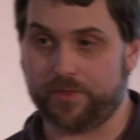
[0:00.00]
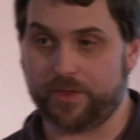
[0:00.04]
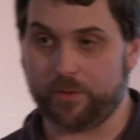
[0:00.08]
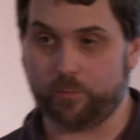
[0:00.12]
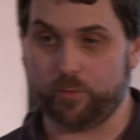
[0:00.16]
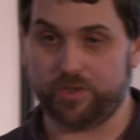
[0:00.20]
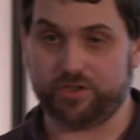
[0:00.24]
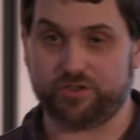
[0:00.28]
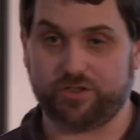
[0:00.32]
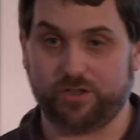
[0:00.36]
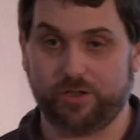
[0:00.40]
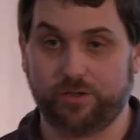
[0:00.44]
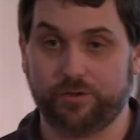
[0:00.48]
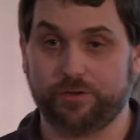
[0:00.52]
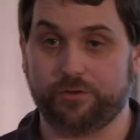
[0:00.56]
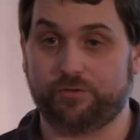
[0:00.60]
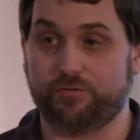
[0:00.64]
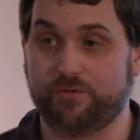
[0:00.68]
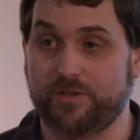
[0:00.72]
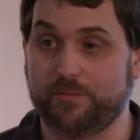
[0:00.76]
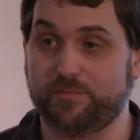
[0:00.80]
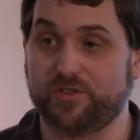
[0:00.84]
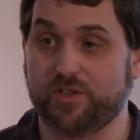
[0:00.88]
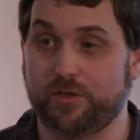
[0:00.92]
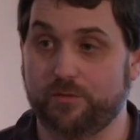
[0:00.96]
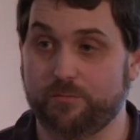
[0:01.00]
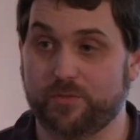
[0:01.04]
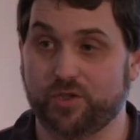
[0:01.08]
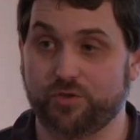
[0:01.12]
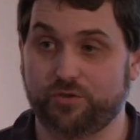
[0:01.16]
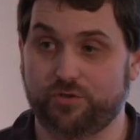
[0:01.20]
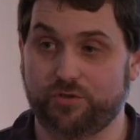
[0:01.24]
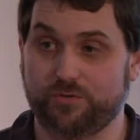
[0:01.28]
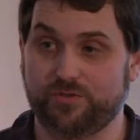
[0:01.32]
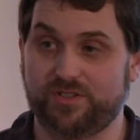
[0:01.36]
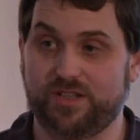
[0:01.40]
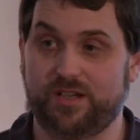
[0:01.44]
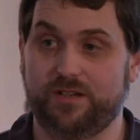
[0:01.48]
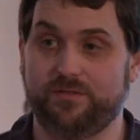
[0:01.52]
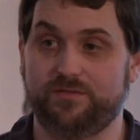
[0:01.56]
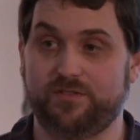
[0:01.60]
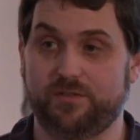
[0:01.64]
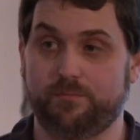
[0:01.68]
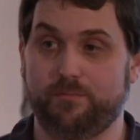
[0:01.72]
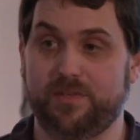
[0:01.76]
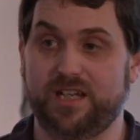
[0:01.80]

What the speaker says: which a lot of crypto modules have to